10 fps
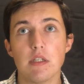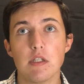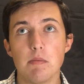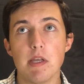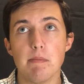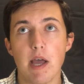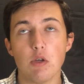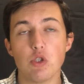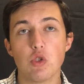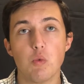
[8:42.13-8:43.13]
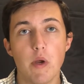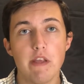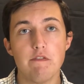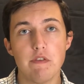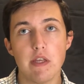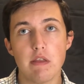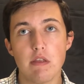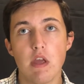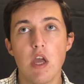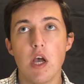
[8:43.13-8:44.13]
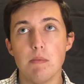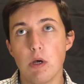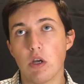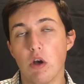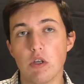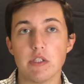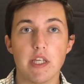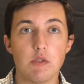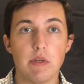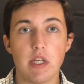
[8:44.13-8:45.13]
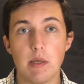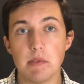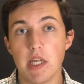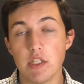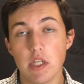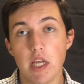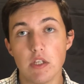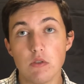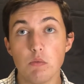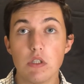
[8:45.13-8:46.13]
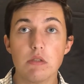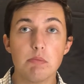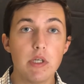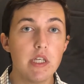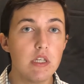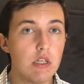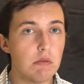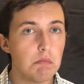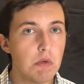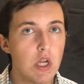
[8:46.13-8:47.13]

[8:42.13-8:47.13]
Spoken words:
to be about 25th among all states when it comes to education, which is pretty good